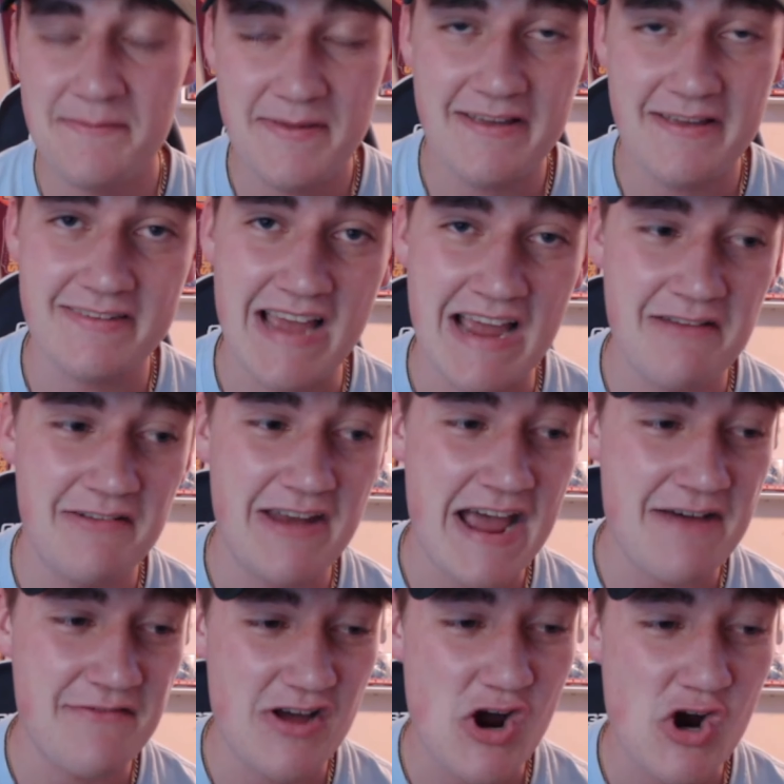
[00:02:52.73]
because I would
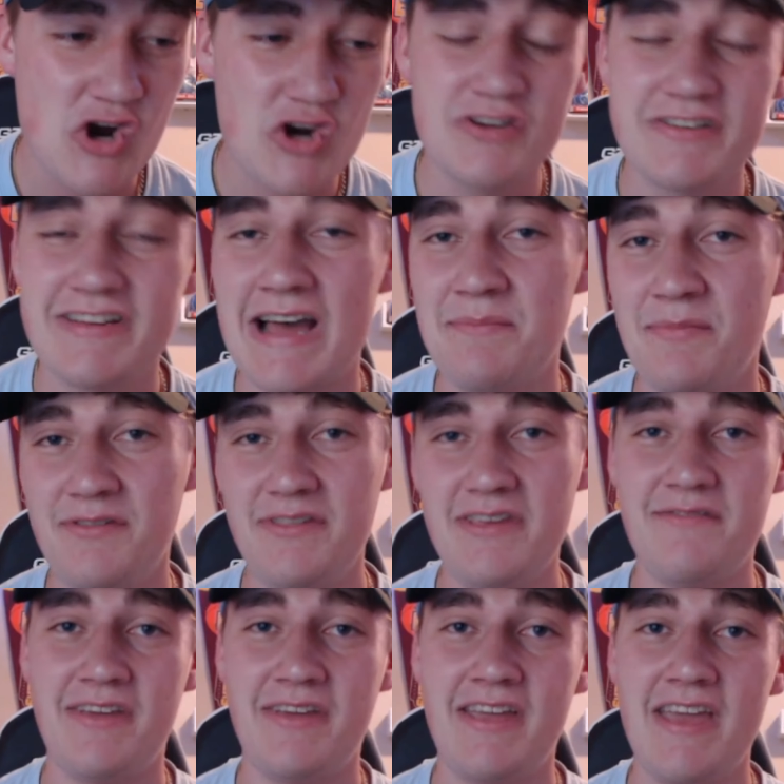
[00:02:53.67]
have a hard time
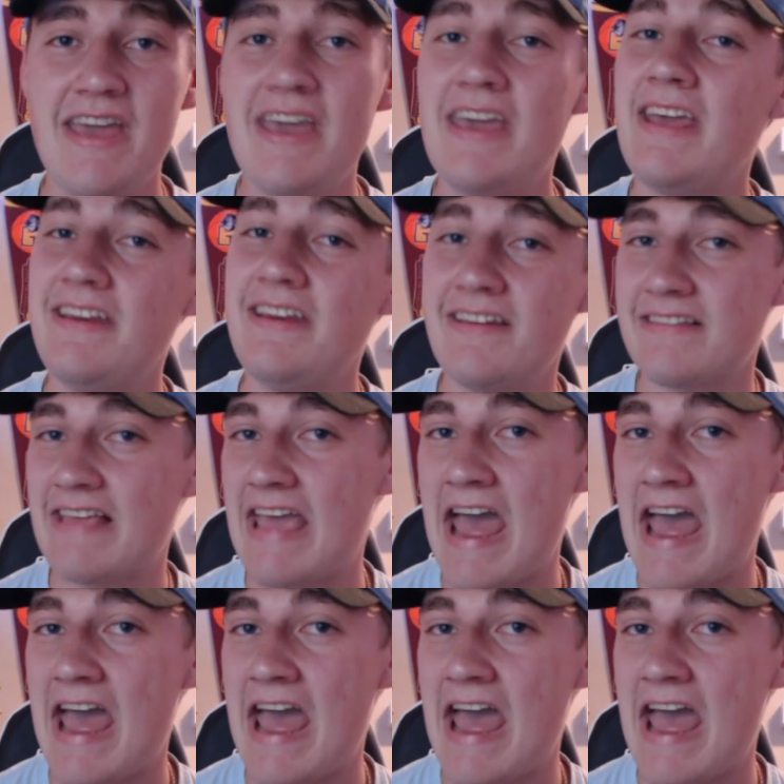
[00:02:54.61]
believing he doesn't